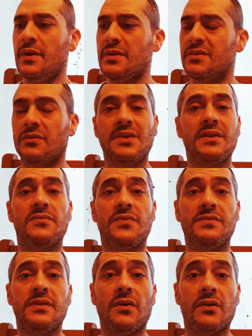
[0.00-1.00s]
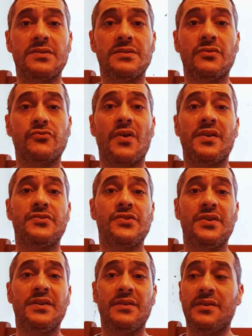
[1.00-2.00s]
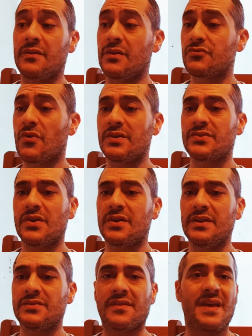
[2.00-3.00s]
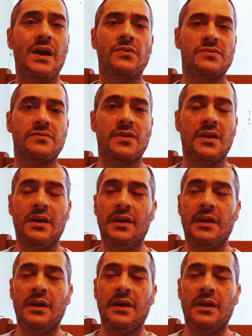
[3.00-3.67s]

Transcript: is they'll take the $50 and they'll try and turn it into thousands,